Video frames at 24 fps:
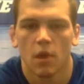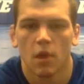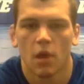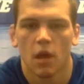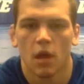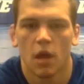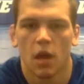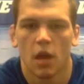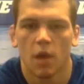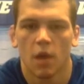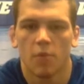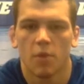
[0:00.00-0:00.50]

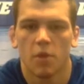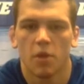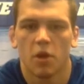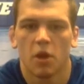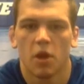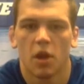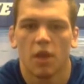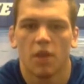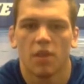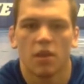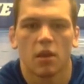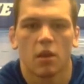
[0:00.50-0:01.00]
You
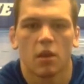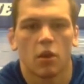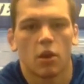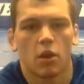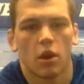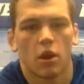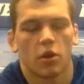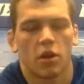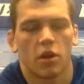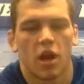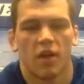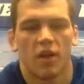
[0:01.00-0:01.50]
know, I think
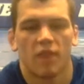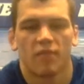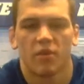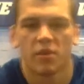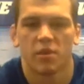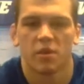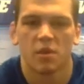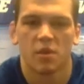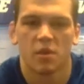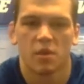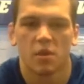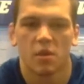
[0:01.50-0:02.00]
our
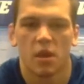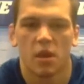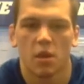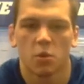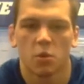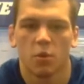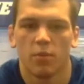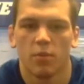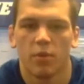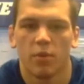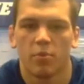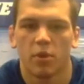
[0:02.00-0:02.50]
conference
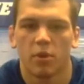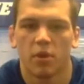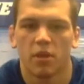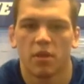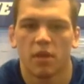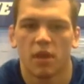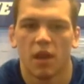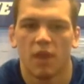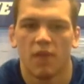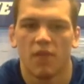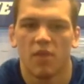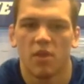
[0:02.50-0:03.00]
schedule will be
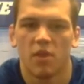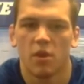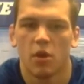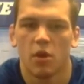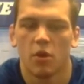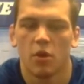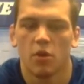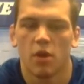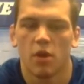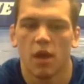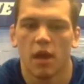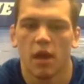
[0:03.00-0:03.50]
pretty tough. You
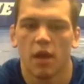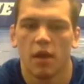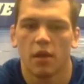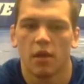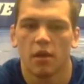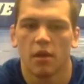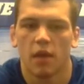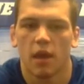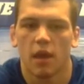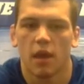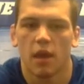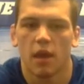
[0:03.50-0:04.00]
know, you got
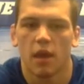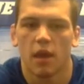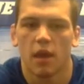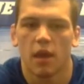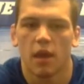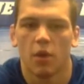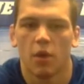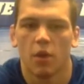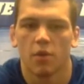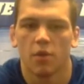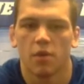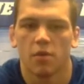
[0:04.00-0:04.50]
Ty
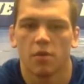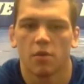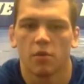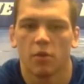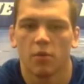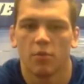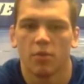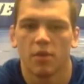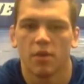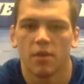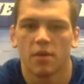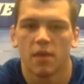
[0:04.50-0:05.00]
Walls, he's a real
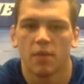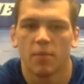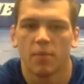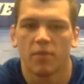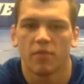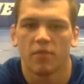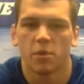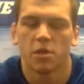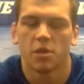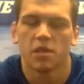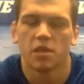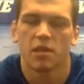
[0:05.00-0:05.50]
beast up at
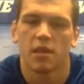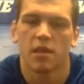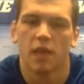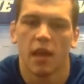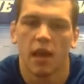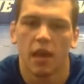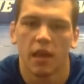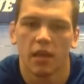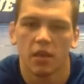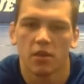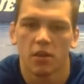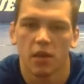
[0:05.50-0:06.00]
Virginia
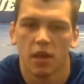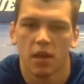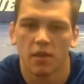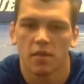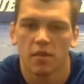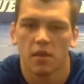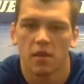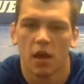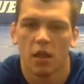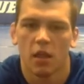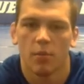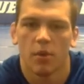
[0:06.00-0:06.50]
Tech, and you got
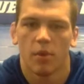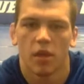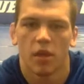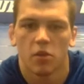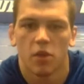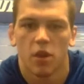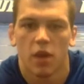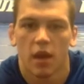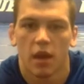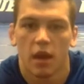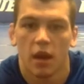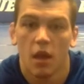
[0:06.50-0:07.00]
Solomon,
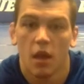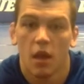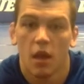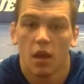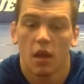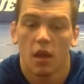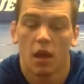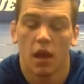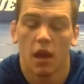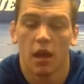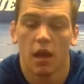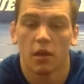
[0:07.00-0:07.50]
you got
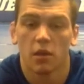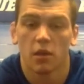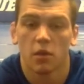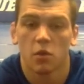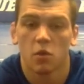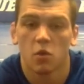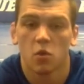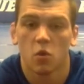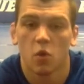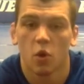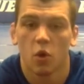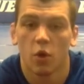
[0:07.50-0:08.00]

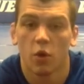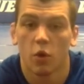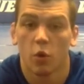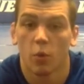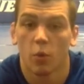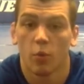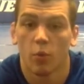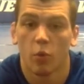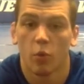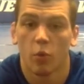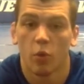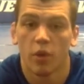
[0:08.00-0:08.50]
Kasoy
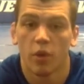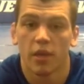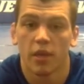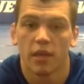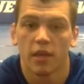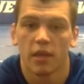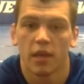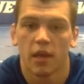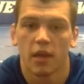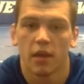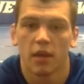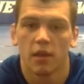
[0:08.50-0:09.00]
or
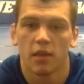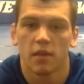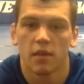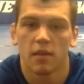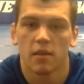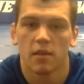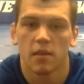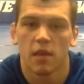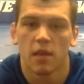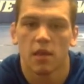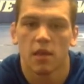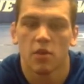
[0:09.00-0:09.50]
Boykin down at
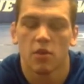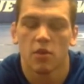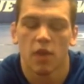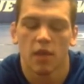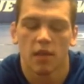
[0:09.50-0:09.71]
NC State.